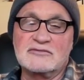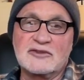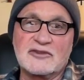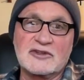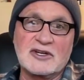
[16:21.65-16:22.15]

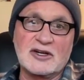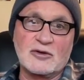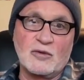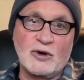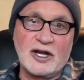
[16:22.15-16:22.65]
See, not
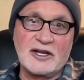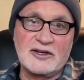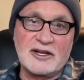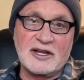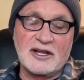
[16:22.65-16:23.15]

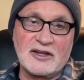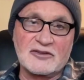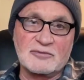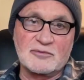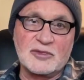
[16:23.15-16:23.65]
quite
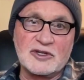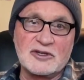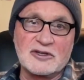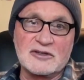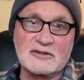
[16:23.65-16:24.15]
as
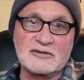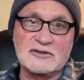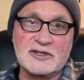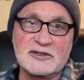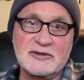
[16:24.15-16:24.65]
big,
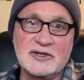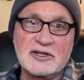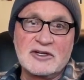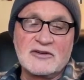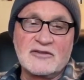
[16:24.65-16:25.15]
okay?
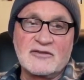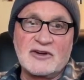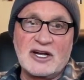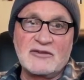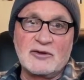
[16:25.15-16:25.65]

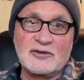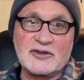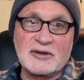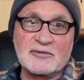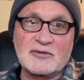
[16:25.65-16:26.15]
5 whole steps.